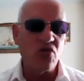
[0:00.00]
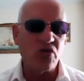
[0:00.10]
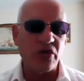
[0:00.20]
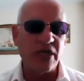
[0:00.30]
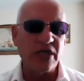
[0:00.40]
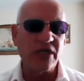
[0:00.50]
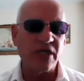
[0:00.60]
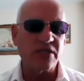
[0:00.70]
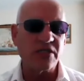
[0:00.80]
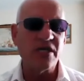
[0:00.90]
they're working and
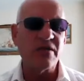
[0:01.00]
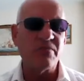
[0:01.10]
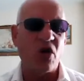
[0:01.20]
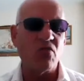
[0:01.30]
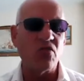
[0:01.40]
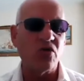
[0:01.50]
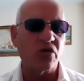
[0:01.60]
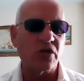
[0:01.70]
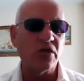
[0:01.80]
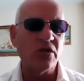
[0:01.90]
you can see them not
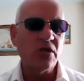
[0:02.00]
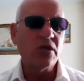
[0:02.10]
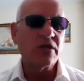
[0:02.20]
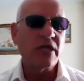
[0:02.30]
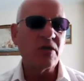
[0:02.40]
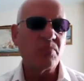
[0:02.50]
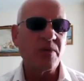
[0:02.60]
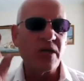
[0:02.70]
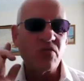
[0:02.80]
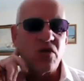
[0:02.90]
working, then you'd
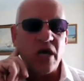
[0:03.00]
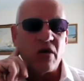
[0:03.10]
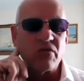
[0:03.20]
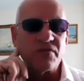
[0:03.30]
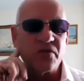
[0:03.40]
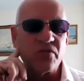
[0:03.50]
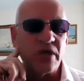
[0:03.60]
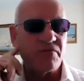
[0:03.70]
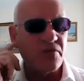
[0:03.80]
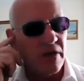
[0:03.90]
be able to work out if
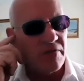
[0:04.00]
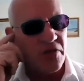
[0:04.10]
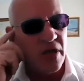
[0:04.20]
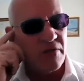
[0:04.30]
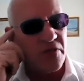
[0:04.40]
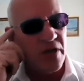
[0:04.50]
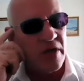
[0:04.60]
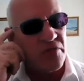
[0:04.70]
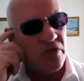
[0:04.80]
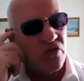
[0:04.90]

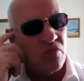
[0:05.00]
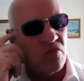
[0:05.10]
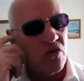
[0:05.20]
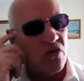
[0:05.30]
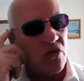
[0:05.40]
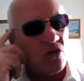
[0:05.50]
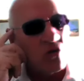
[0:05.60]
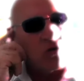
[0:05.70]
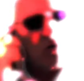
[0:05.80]
they don't work.